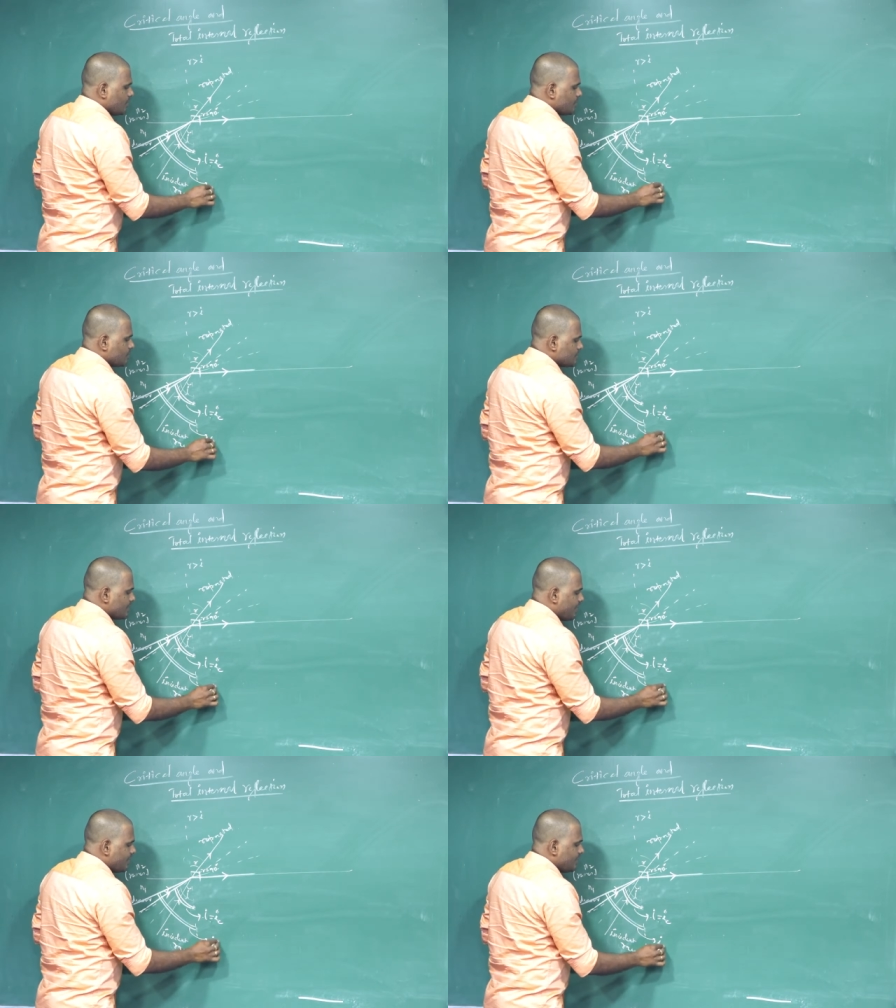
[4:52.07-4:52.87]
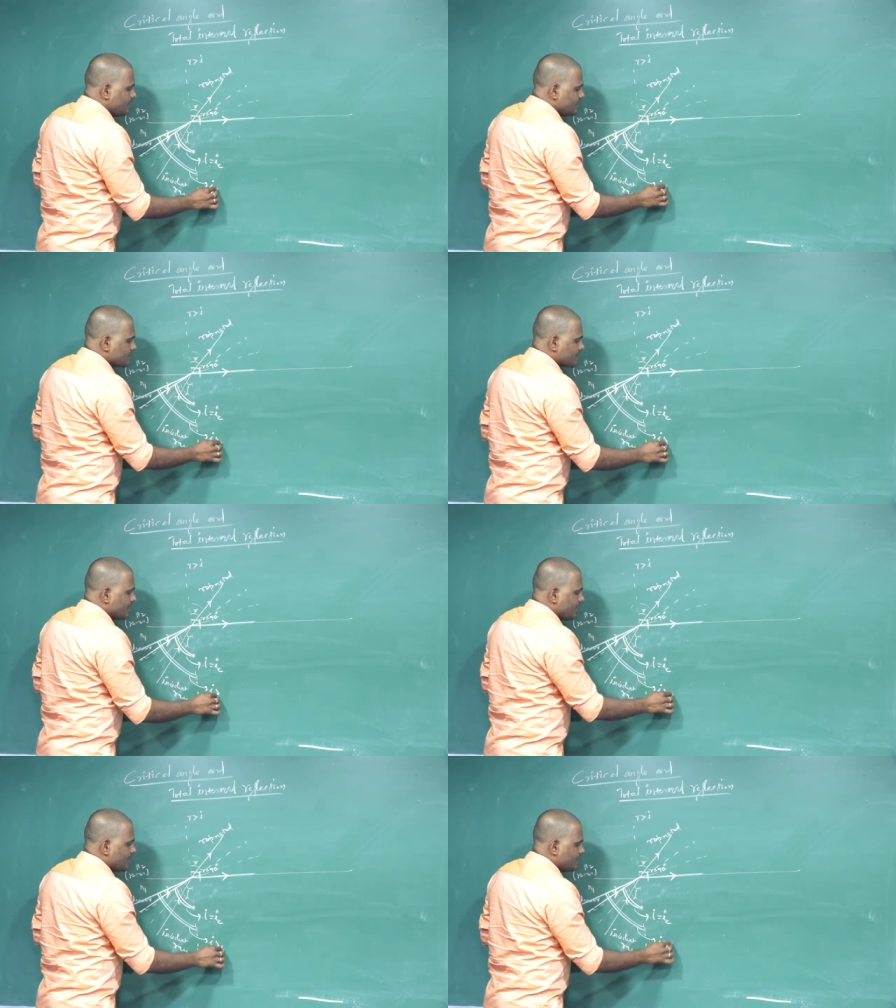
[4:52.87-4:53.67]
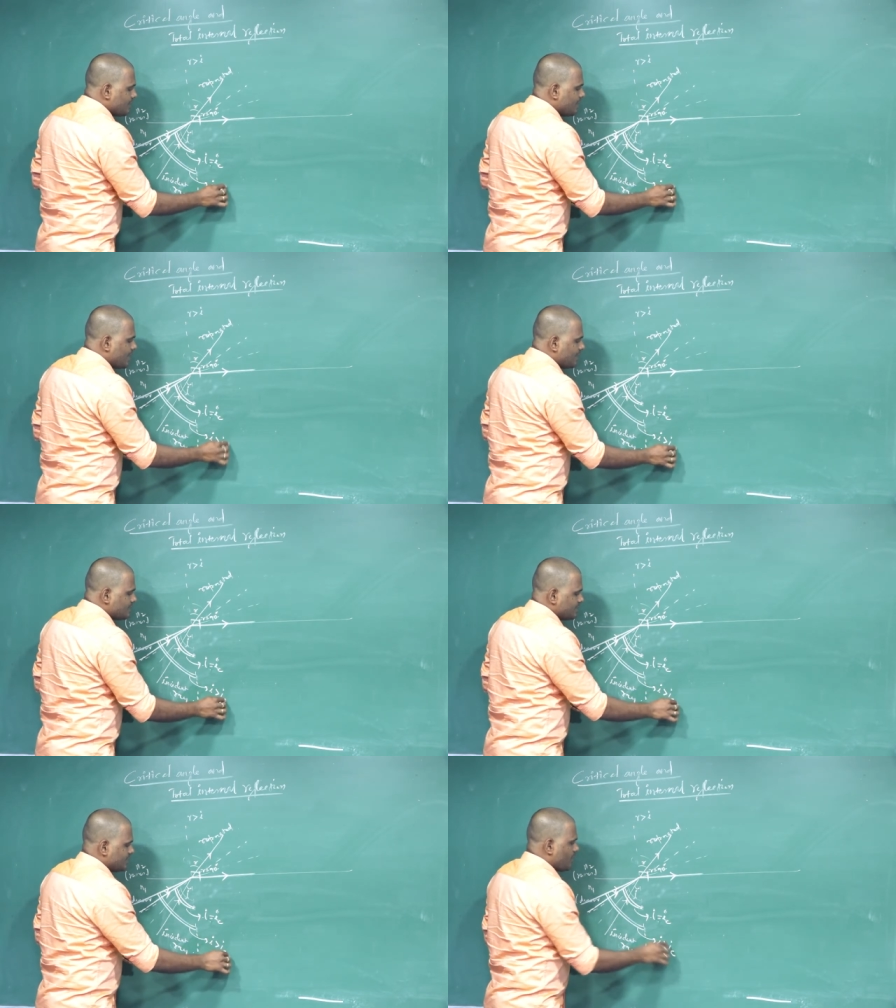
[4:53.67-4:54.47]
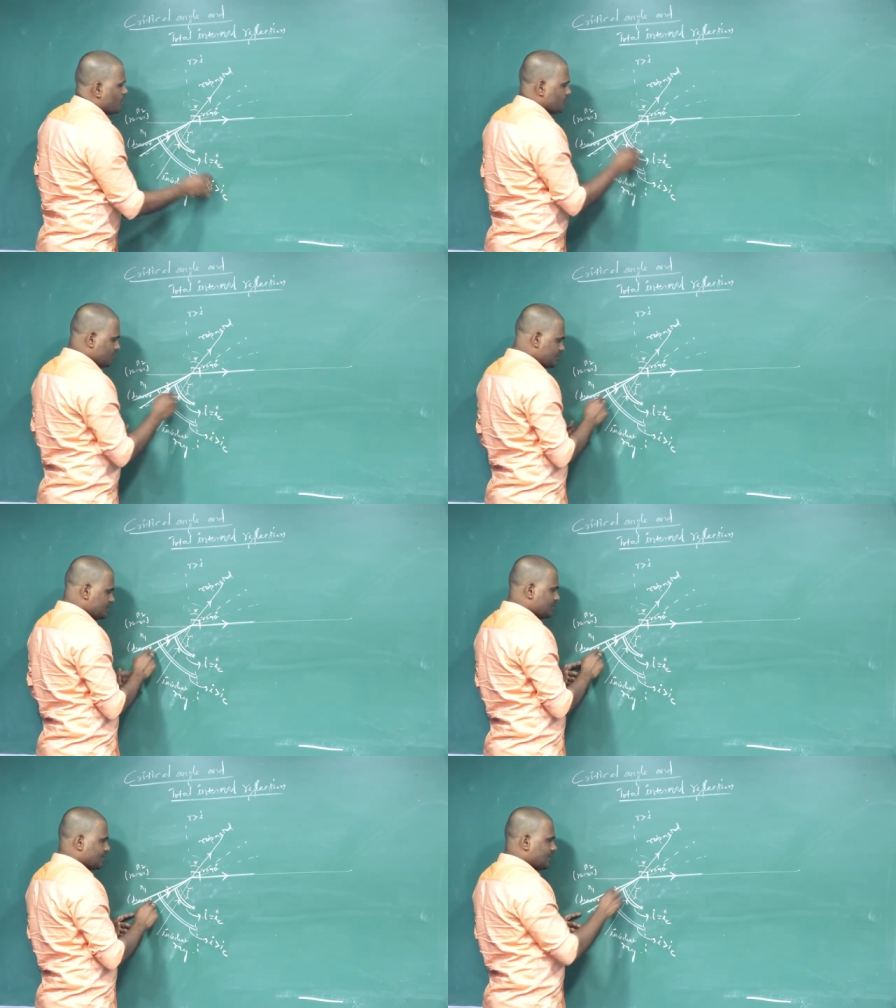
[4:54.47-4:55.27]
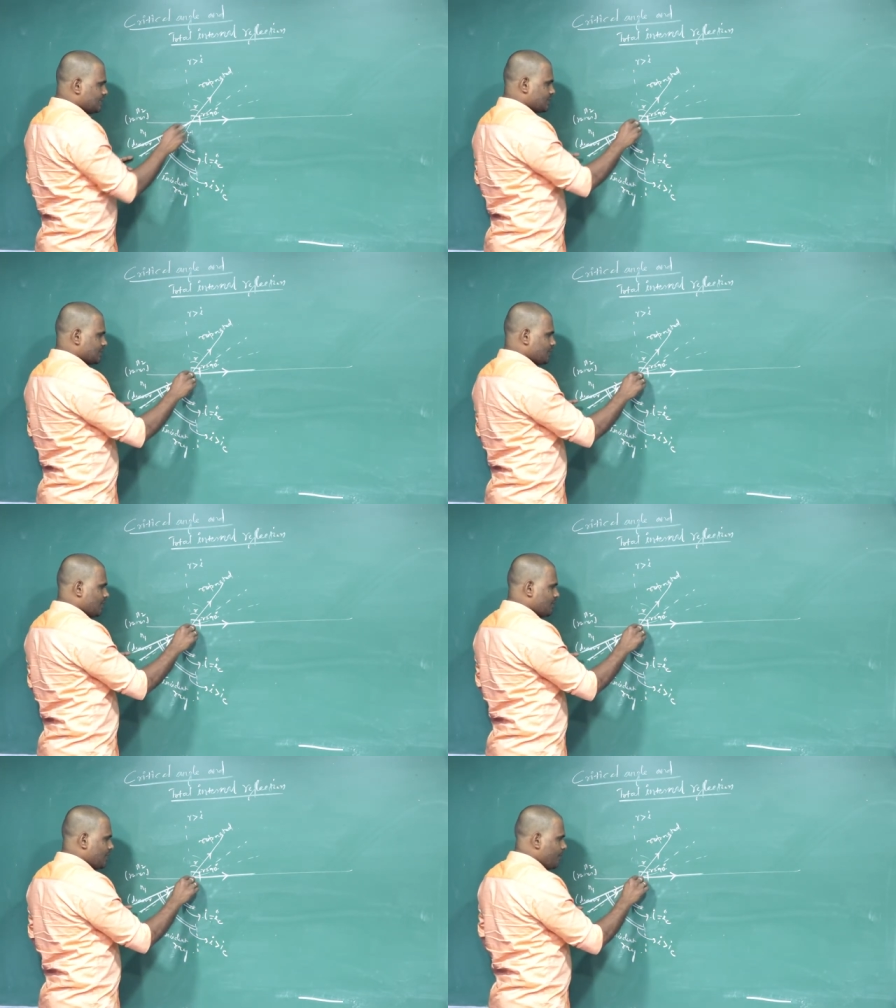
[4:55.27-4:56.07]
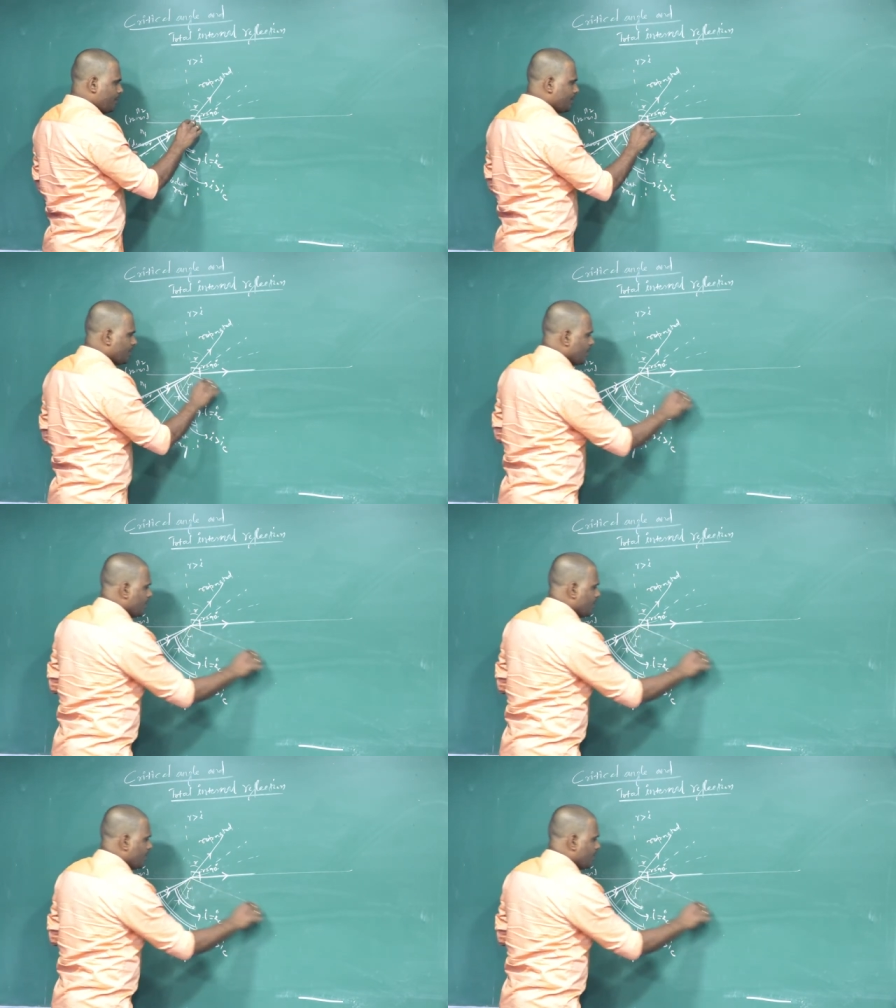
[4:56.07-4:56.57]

This I is greater than IC. Now, this is the condition. What will happen?